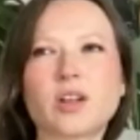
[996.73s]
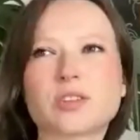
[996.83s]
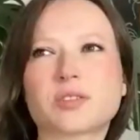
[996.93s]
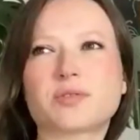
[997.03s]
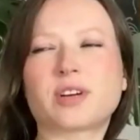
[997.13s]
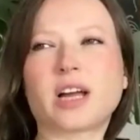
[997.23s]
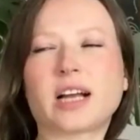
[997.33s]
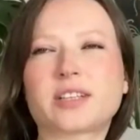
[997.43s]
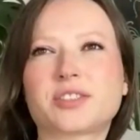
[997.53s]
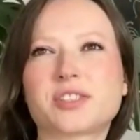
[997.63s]
also for
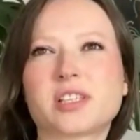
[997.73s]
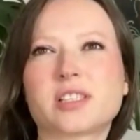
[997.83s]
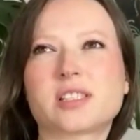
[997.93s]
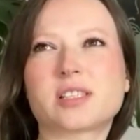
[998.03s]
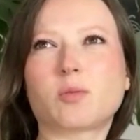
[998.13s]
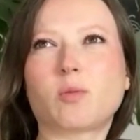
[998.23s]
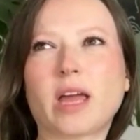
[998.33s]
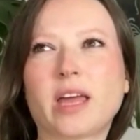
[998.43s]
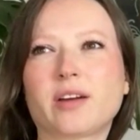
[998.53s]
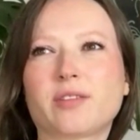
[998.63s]
actors, it's a
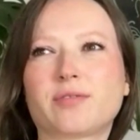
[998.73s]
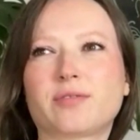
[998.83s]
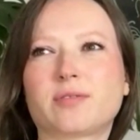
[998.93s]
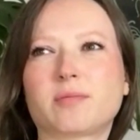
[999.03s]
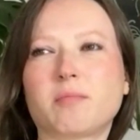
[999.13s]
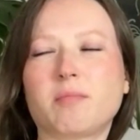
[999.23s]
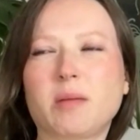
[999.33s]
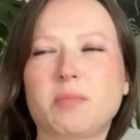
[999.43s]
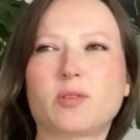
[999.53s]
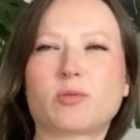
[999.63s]
way of
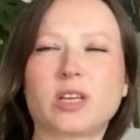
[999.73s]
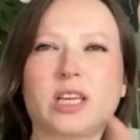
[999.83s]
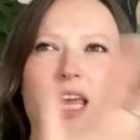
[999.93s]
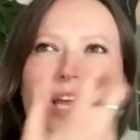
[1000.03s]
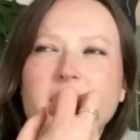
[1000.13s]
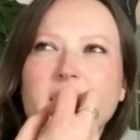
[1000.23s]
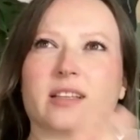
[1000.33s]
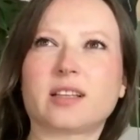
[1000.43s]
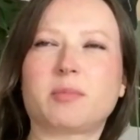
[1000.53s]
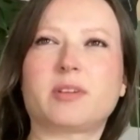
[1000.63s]
maybe regaining a
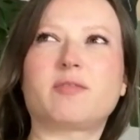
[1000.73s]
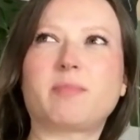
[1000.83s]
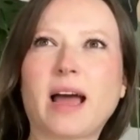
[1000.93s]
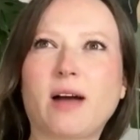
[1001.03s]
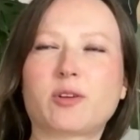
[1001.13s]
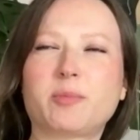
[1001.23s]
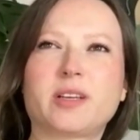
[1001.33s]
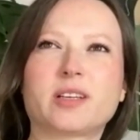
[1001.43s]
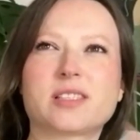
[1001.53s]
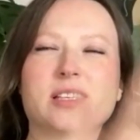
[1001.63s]
little bit of power,
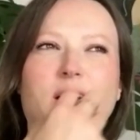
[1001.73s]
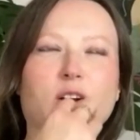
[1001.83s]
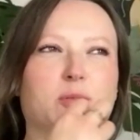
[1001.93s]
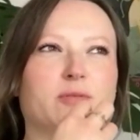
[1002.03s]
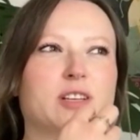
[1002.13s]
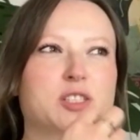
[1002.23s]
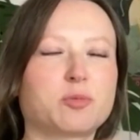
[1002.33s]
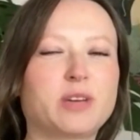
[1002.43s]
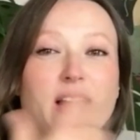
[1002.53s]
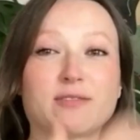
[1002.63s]
because in our profession,
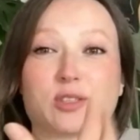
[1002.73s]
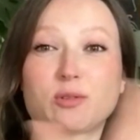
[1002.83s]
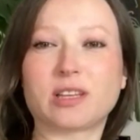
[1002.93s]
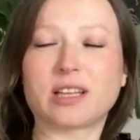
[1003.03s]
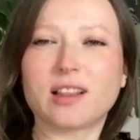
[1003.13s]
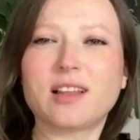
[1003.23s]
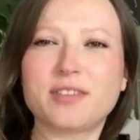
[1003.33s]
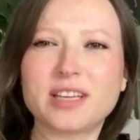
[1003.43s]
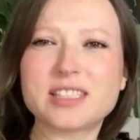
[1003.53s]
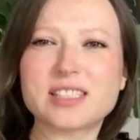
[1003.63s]
we have so little of
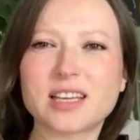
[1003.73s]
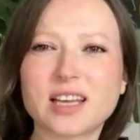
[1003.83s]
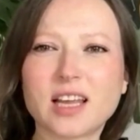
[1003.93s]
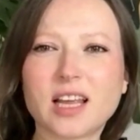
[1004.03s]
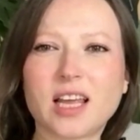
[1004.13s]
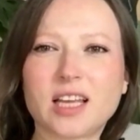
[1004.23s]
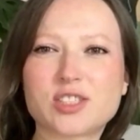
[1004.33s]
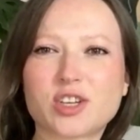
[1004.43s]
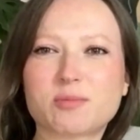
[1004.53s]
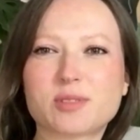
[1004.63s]
it in
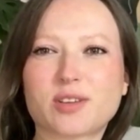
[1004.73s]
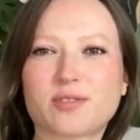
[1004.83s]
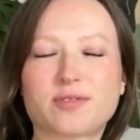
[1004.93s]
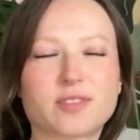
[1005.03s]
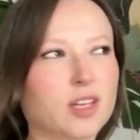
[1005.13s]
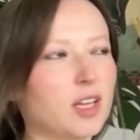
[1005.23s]
terms of